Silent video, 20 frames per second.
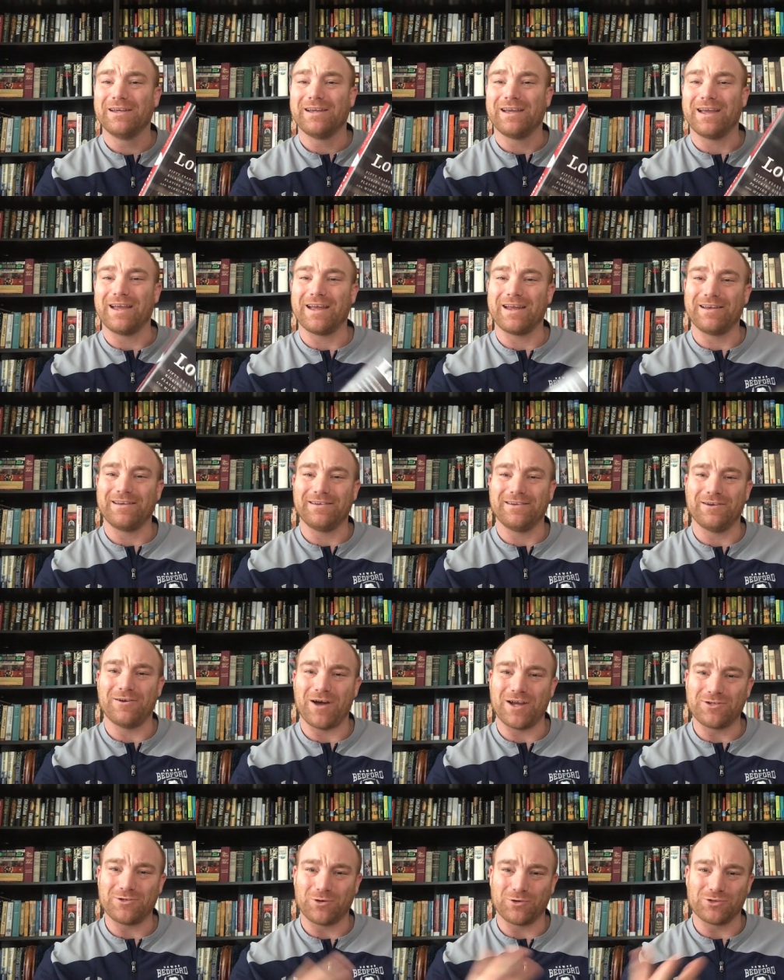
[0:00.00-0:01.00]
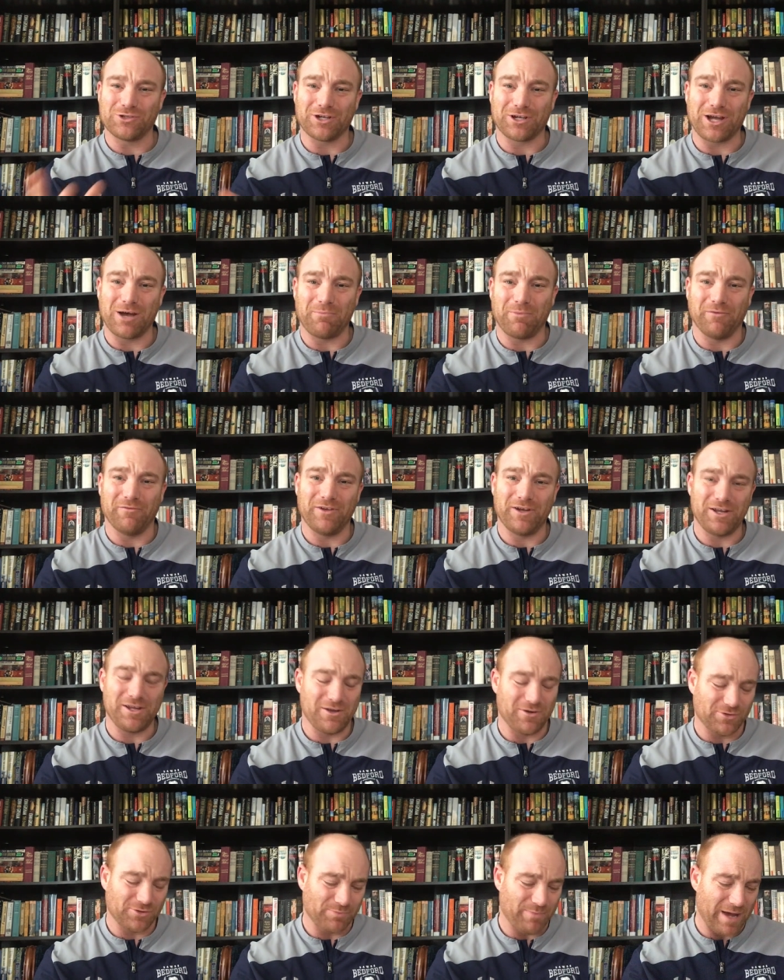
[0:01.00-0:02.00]
And you know, I told you a couple
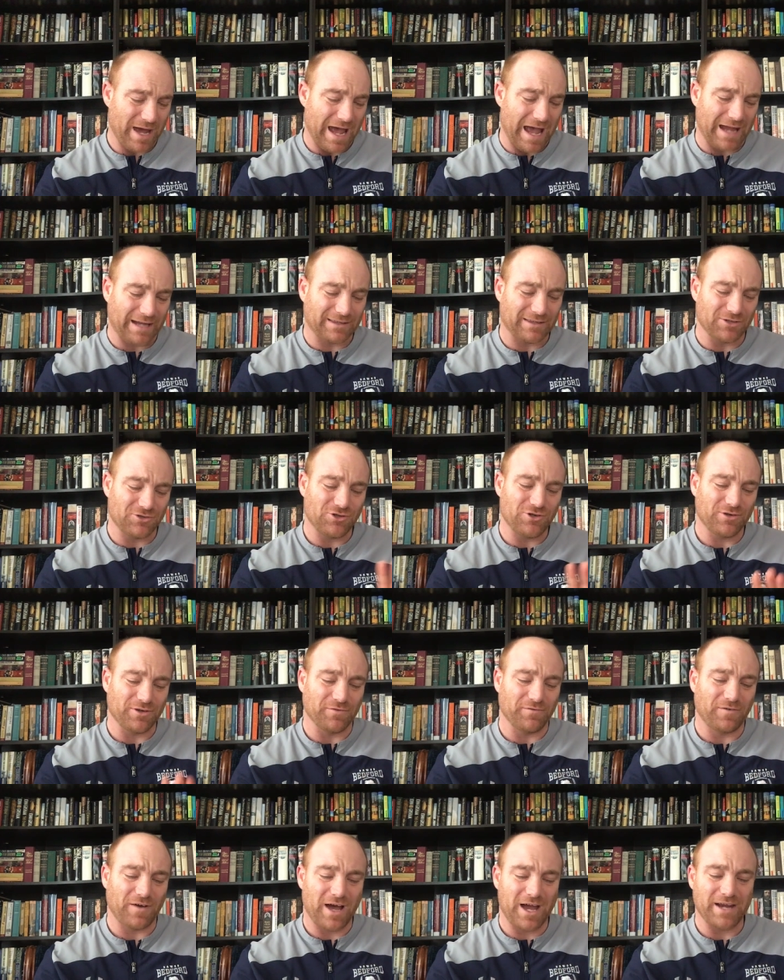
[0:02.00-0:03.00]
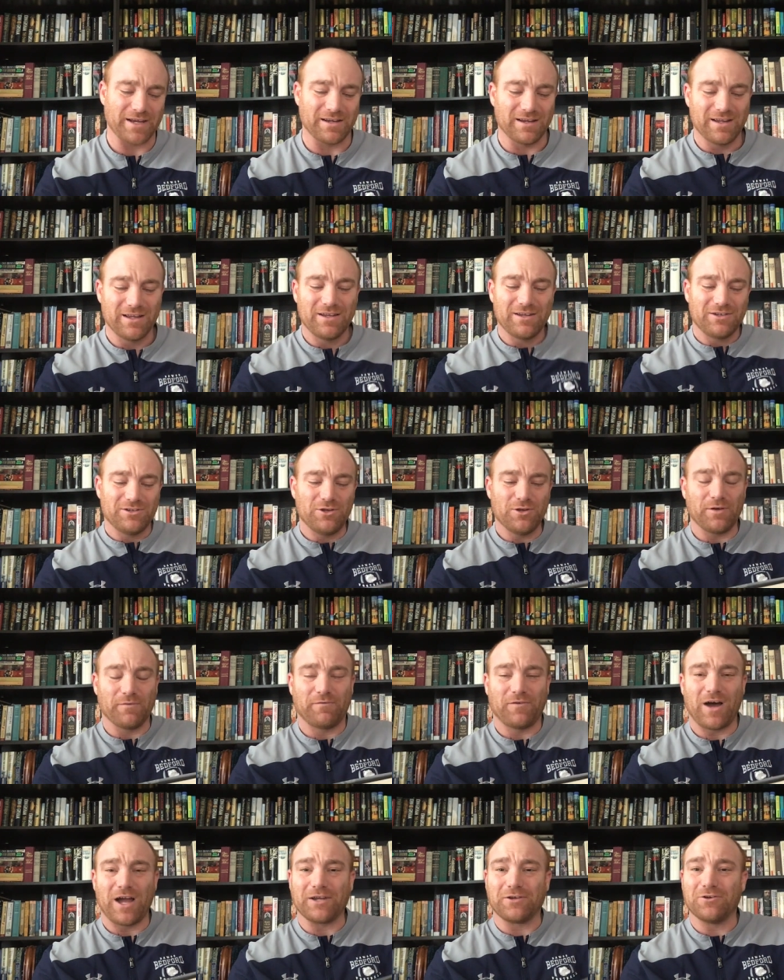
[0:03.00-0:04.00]
videos back that you could find you can
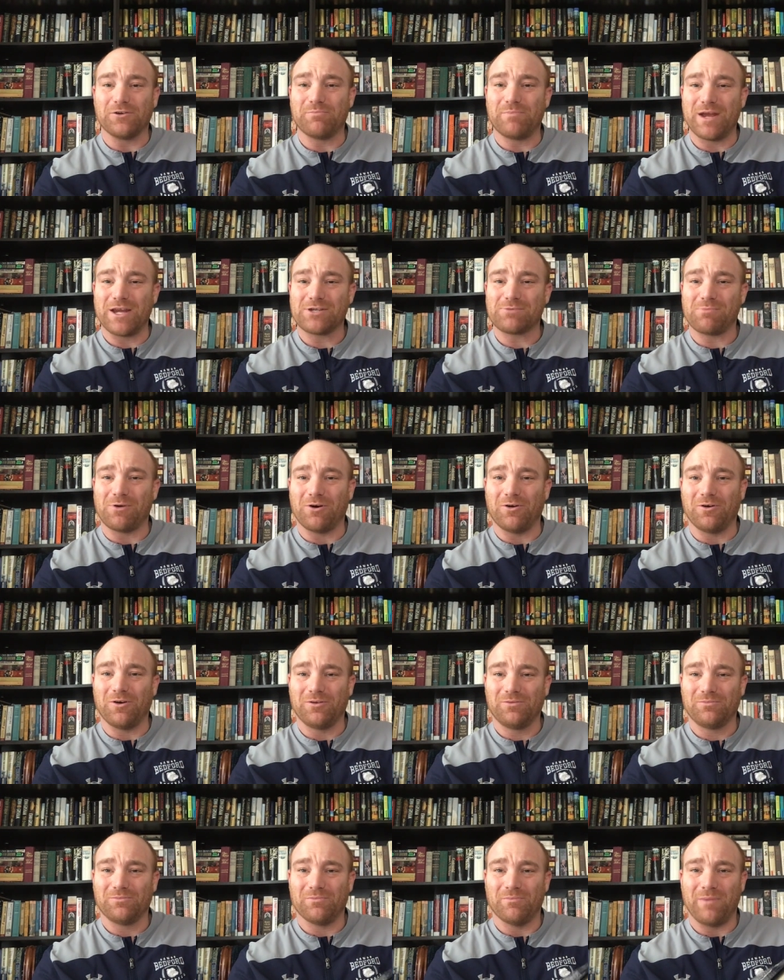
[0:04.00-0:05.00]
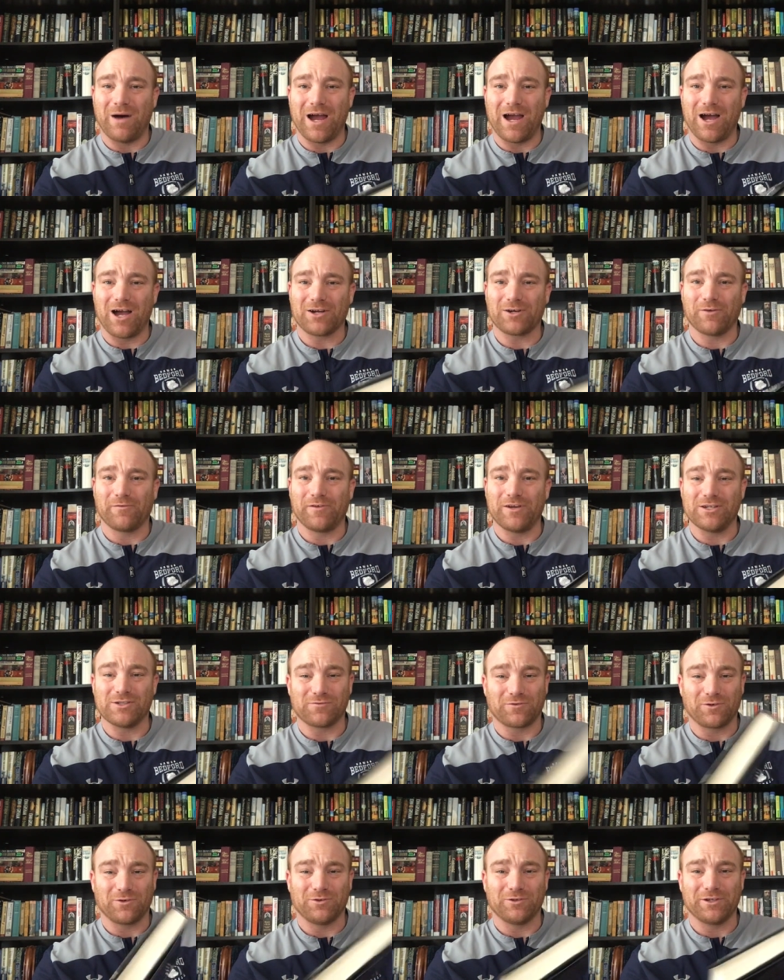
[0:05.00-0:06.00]
find good baseball biographies
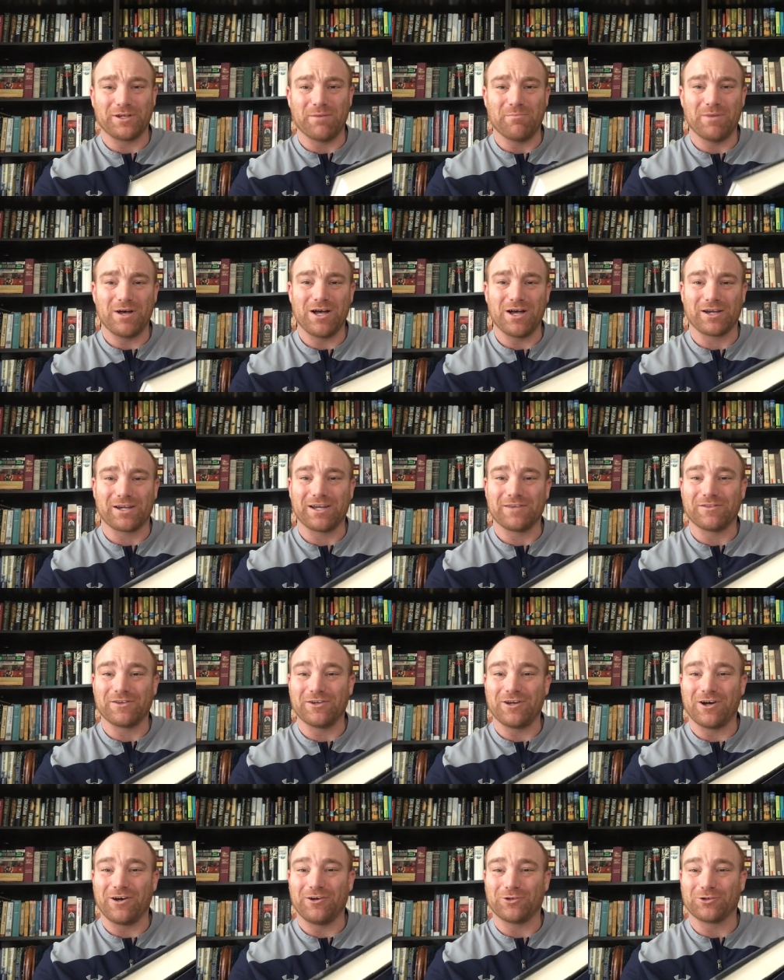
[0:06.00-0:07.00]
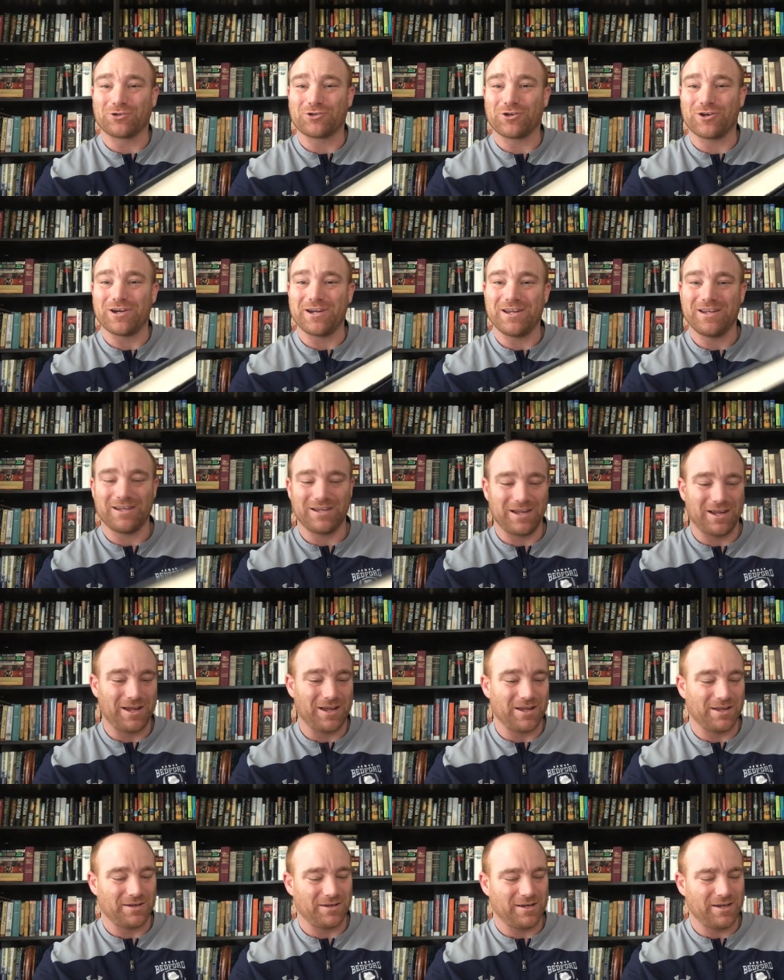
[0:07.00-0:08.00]
for only a buck at the Dollar Tree.
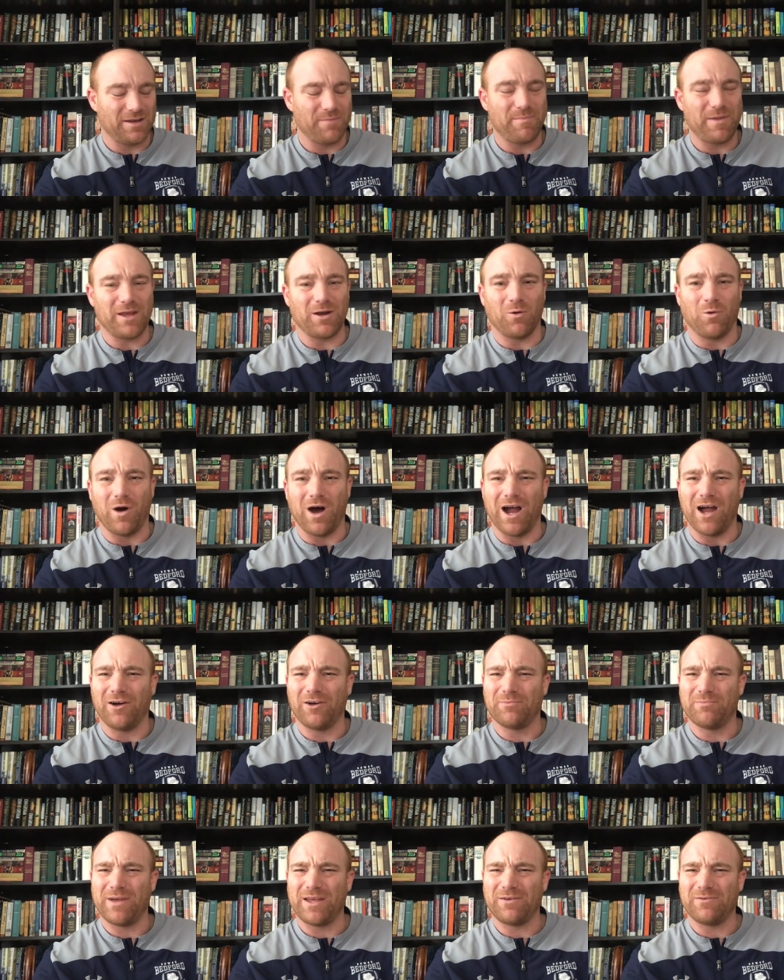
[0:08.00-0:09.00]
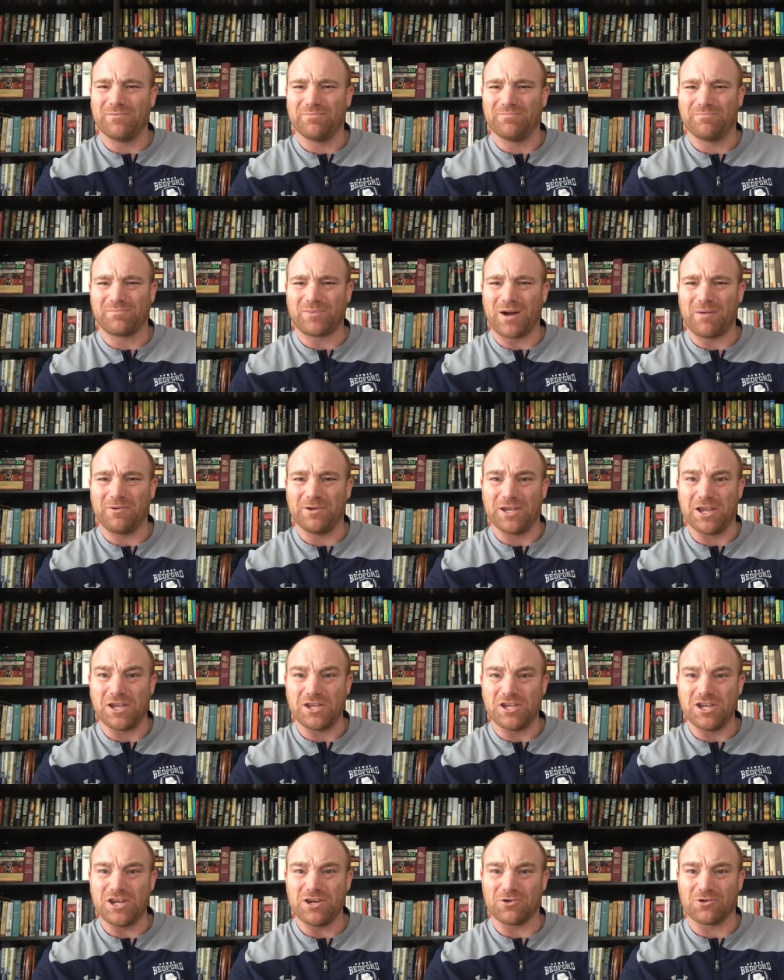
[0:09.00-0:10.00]
And it had been a while, it had been probably a
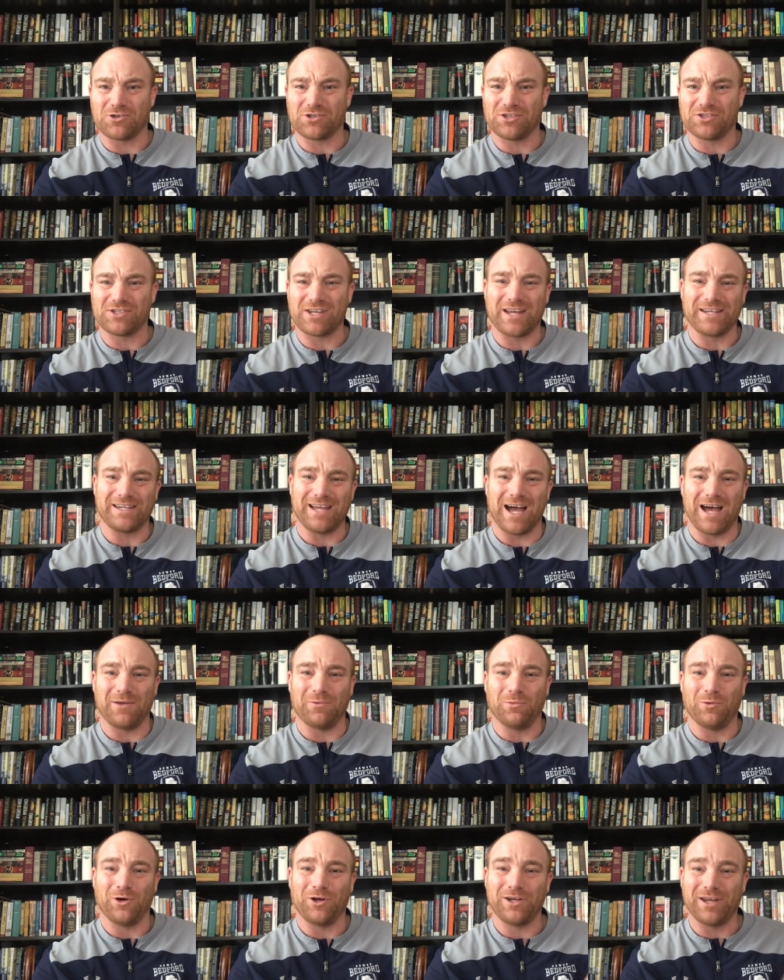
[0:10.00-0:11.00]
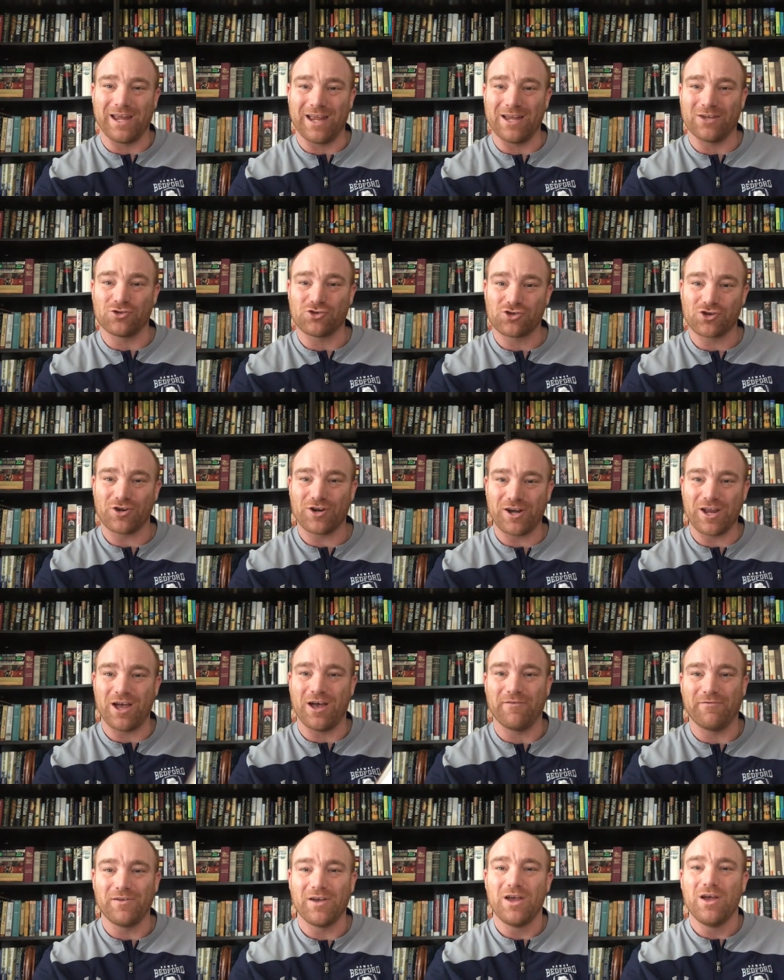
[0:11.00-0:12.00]
year since I'd gotten one, and sure enough,